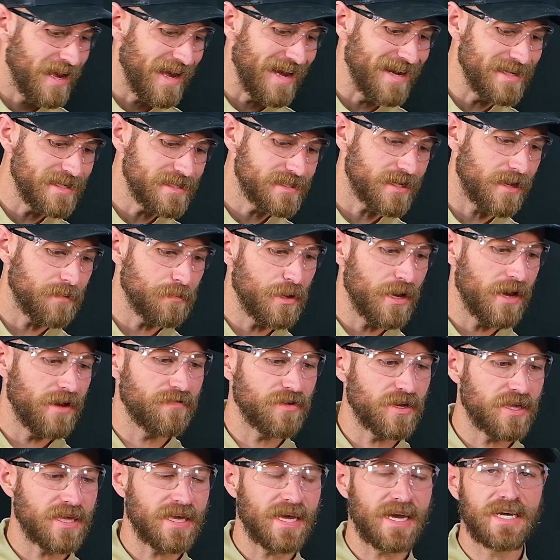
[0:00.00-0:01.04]
Anytime you have
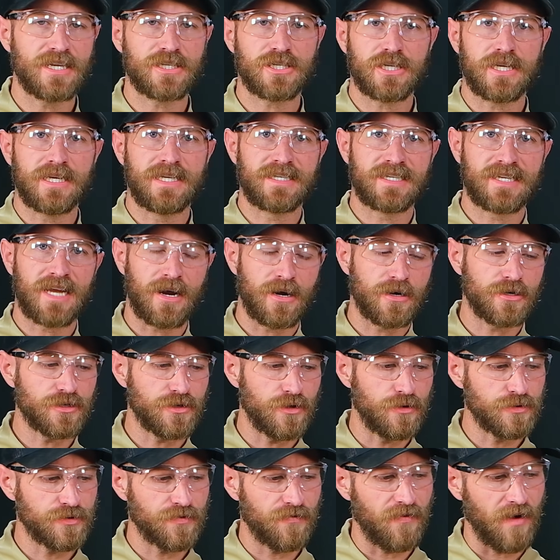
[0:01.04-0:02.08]
a catch, it tears
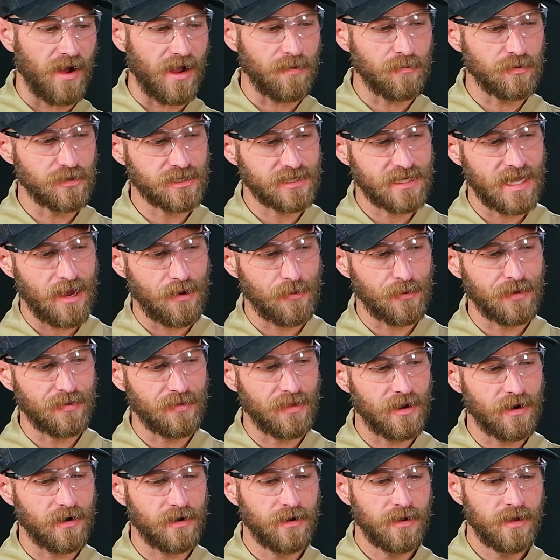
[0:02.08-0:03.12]
those fibers down in
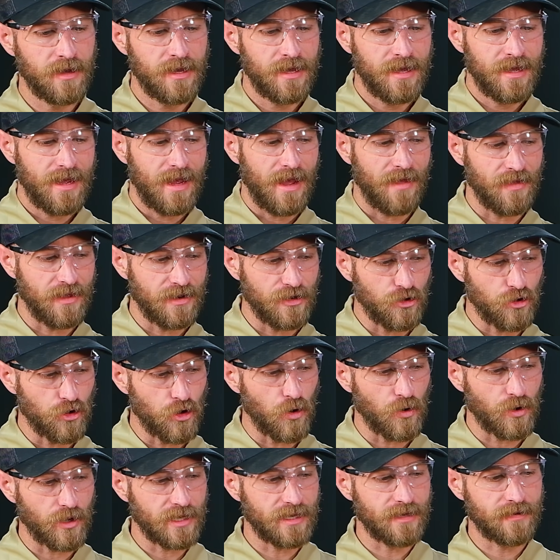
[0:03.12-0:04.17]
there, and then you
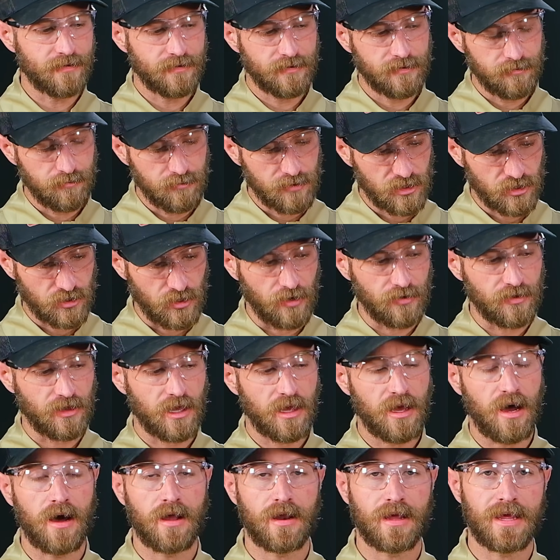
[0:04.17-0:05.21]
go to start the
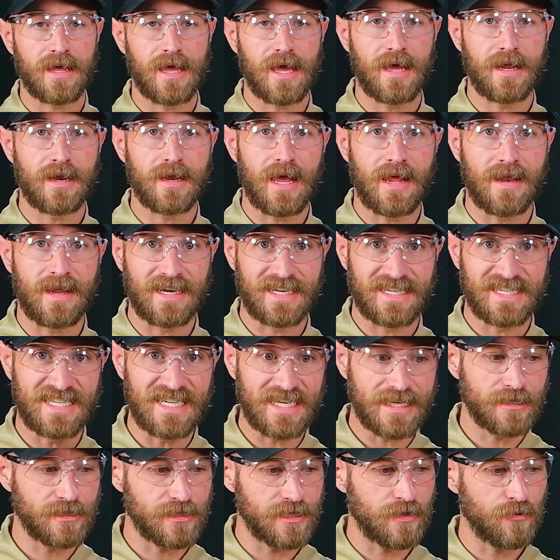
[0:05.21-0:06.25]
cut again and it
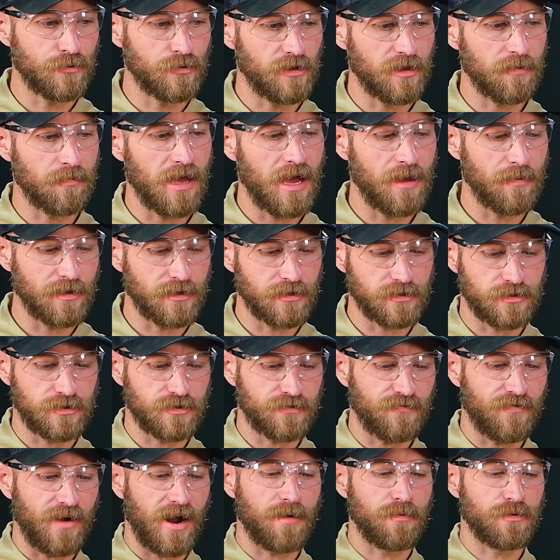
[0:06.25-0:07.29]
digs in really bad because those
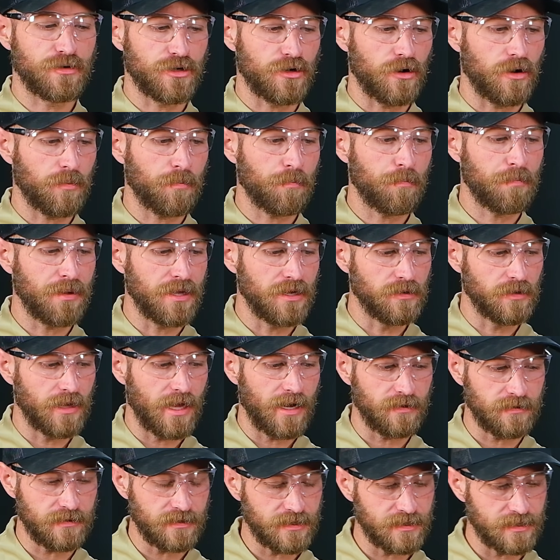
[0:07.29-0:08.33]
fibers are all peeled
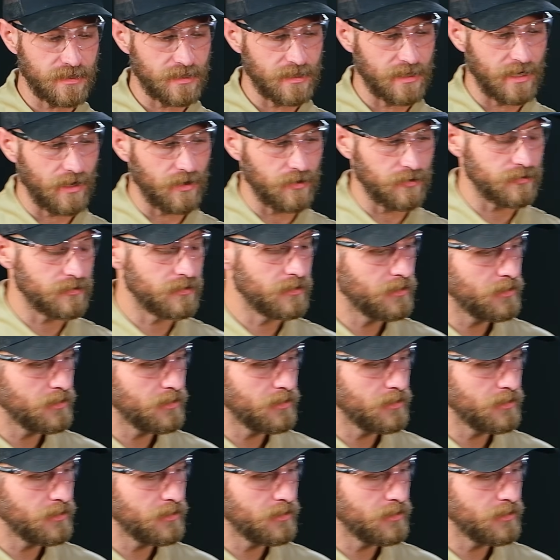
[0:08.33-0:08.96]
out and sticking out.